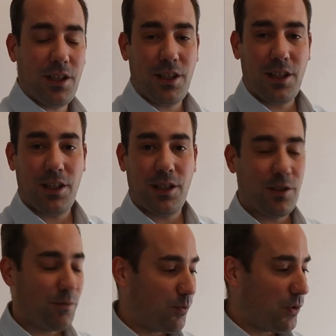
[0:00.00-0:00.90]
the
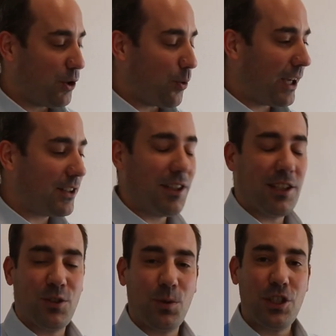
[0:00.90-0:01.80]
directing
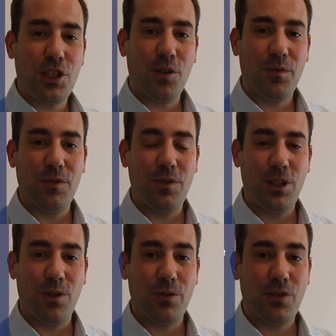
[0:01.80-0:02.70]
and switching of the
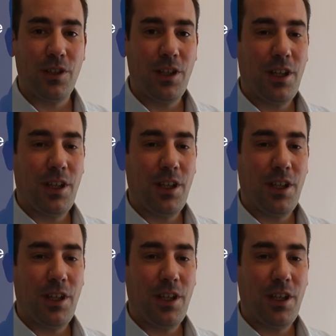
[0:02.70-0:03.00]
videos,